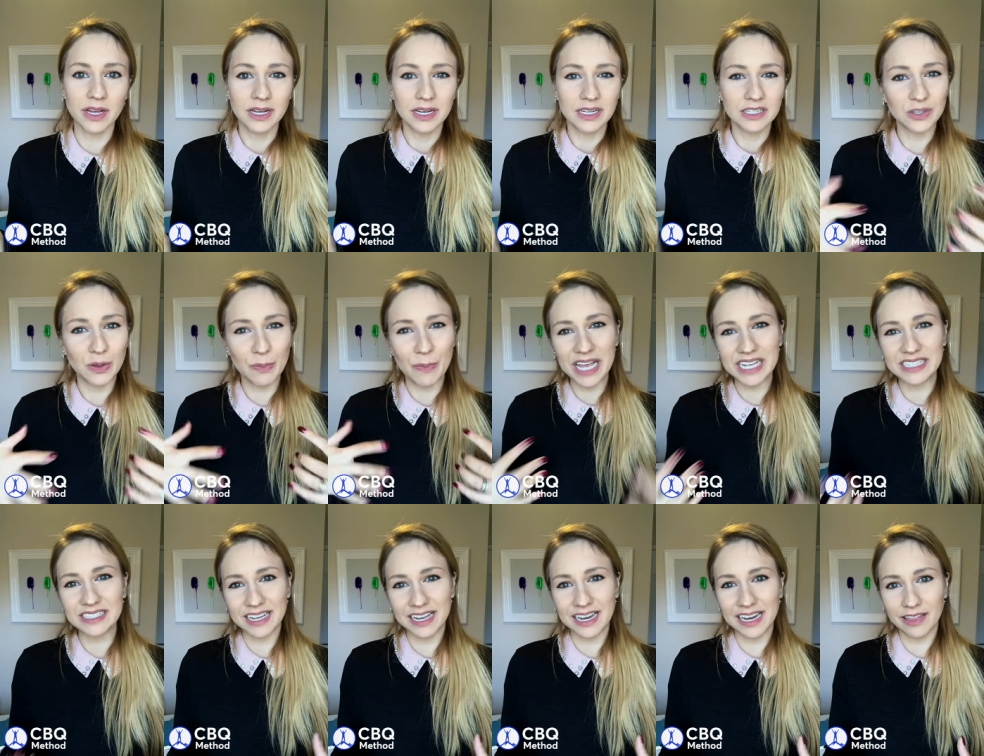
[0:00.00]
So
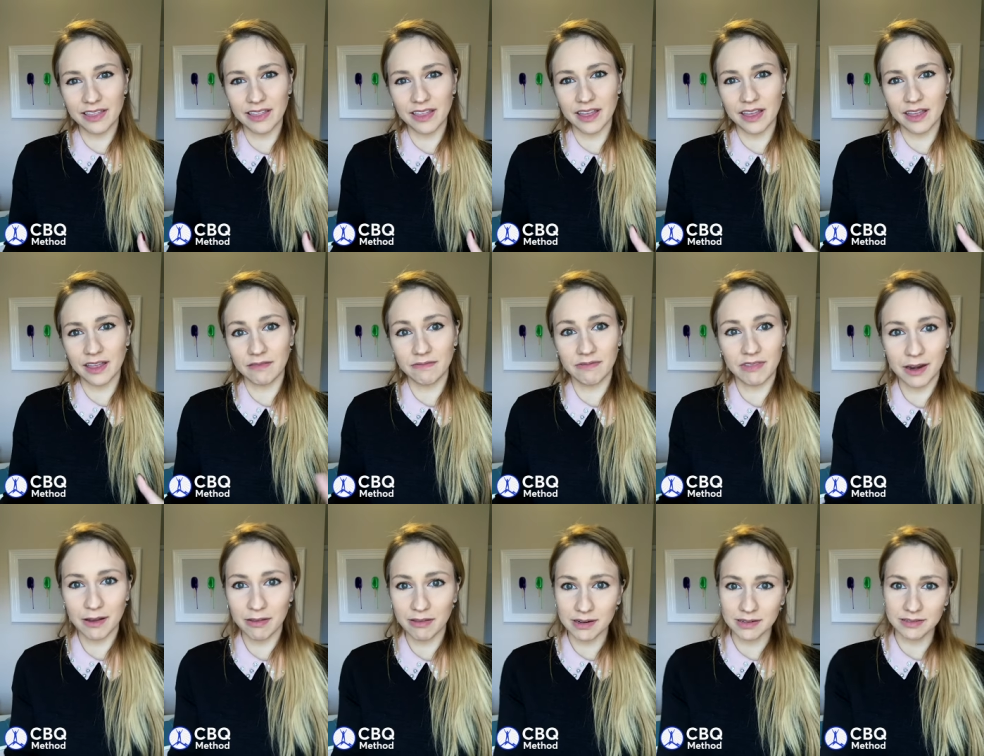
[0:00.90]
basically they, they're
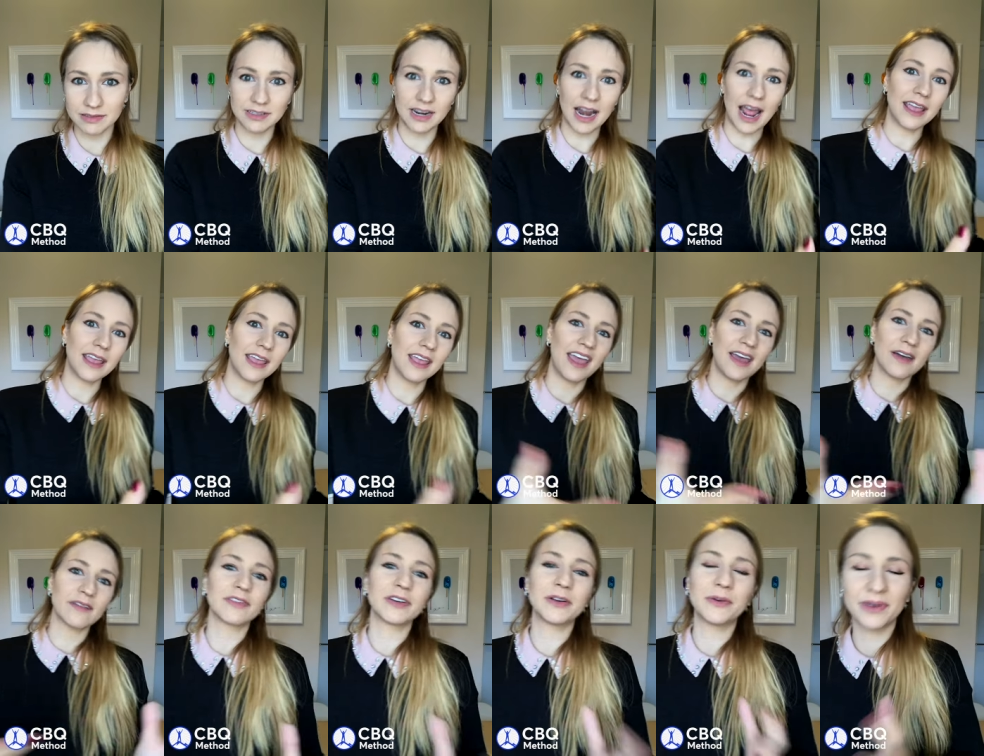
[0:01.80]
either dragging
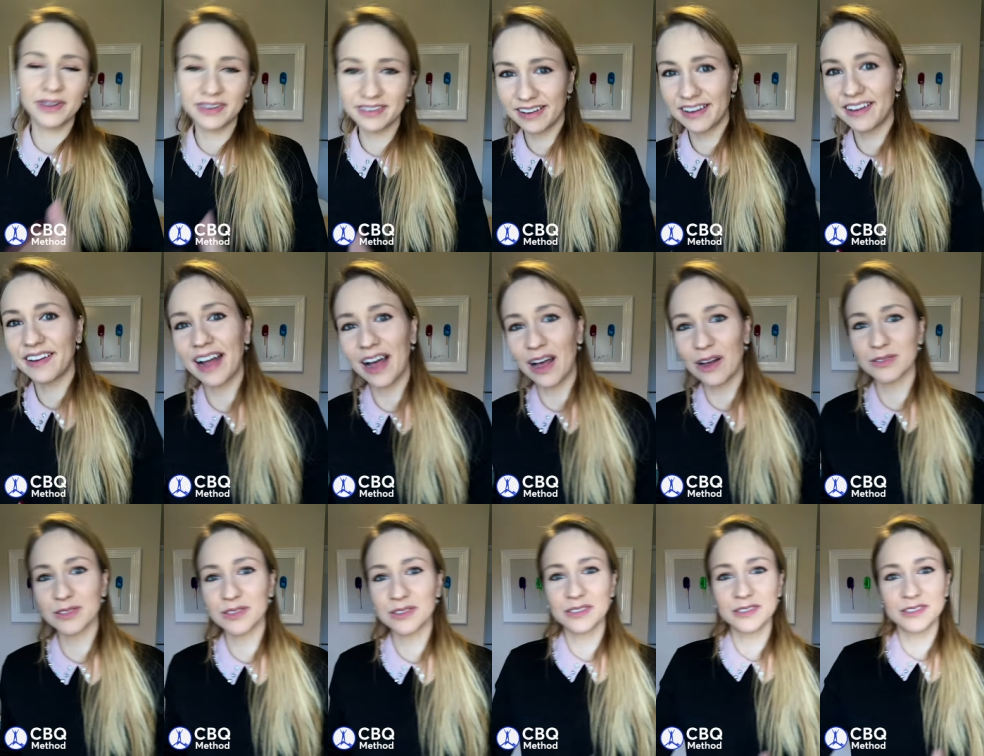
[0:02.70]
everyone around